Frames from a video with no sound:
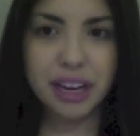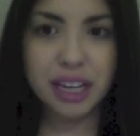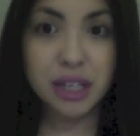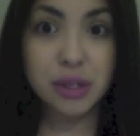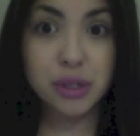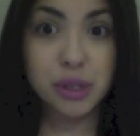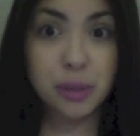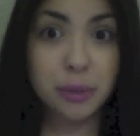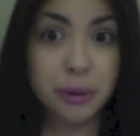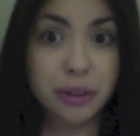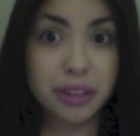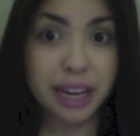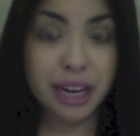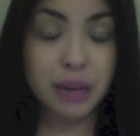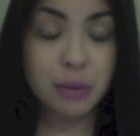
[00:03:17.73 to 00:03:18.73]
it's super
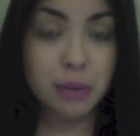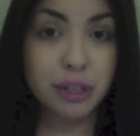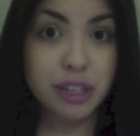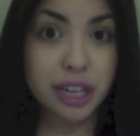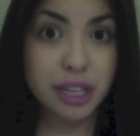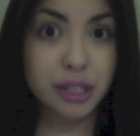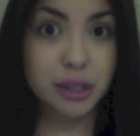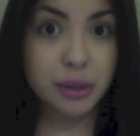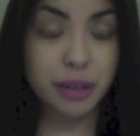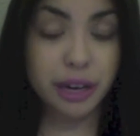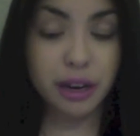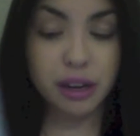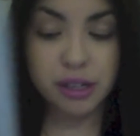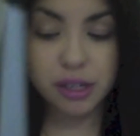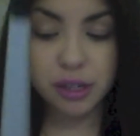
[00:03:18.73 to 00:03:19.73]
light, which I do like
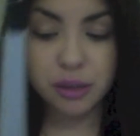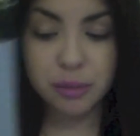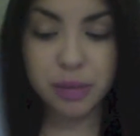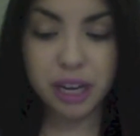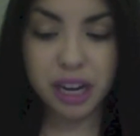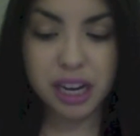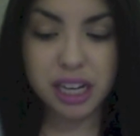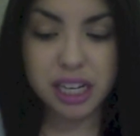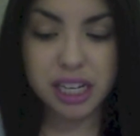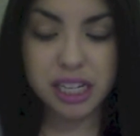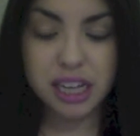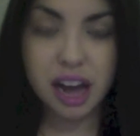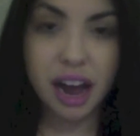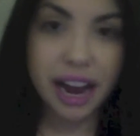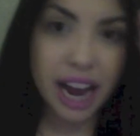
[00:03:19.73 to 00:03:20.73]
also because
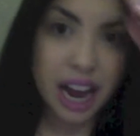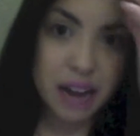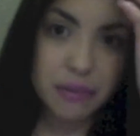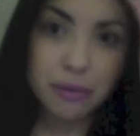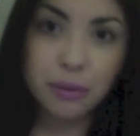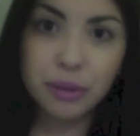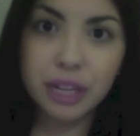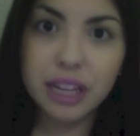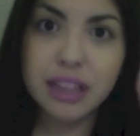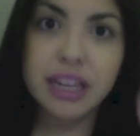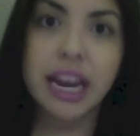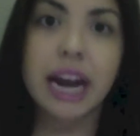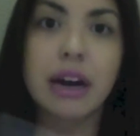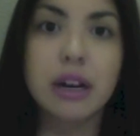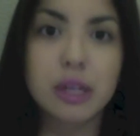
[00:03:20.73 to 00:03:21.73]
I have really thick
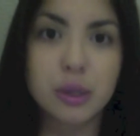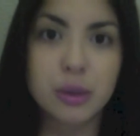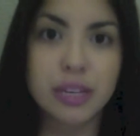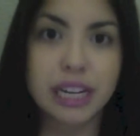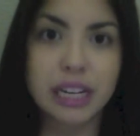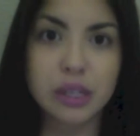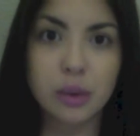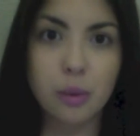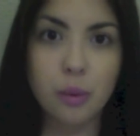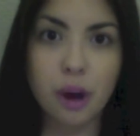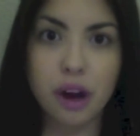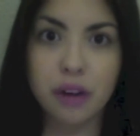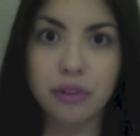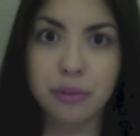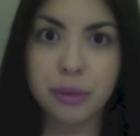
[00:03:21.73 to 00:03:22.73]
hair, so it takes a
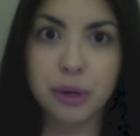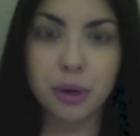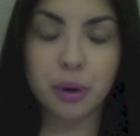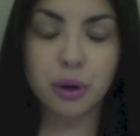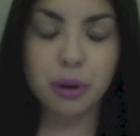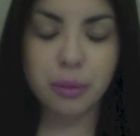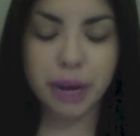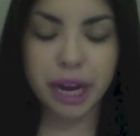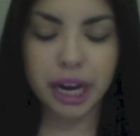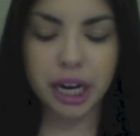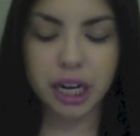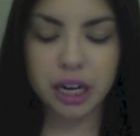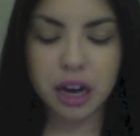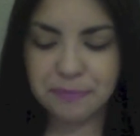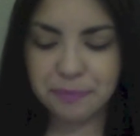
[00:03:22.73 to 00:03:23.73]
while for me to curl my
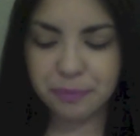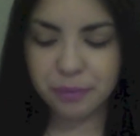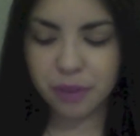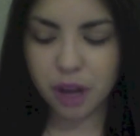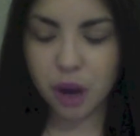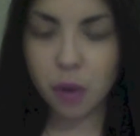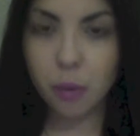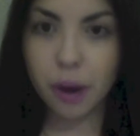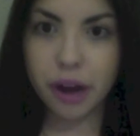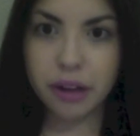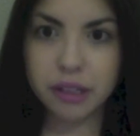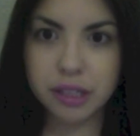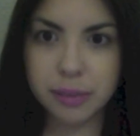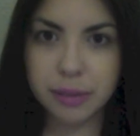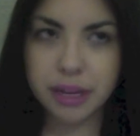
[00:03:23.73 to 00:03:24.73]
hair. A while
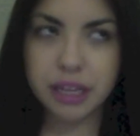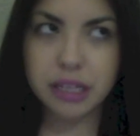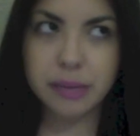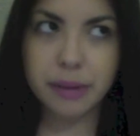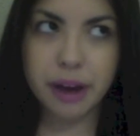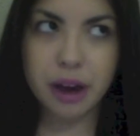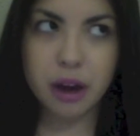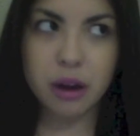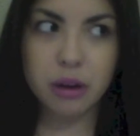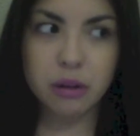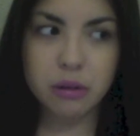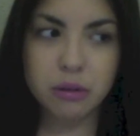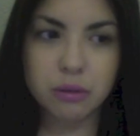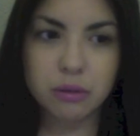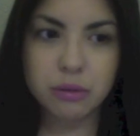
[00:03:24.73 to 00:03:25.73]
to me is
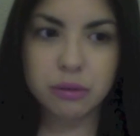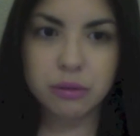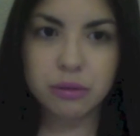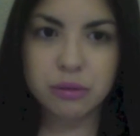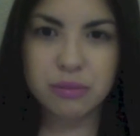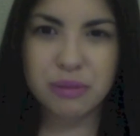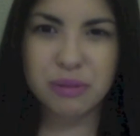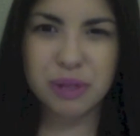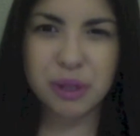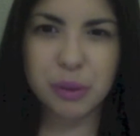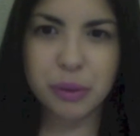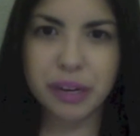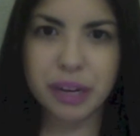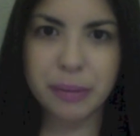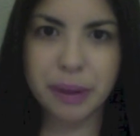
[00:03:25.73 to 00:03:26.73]
about maybe
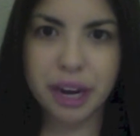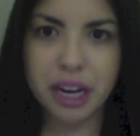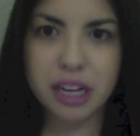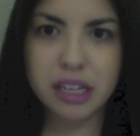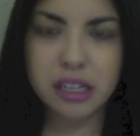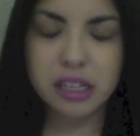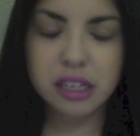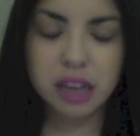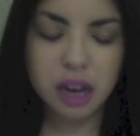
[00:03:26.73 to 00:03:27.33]
20 minutes.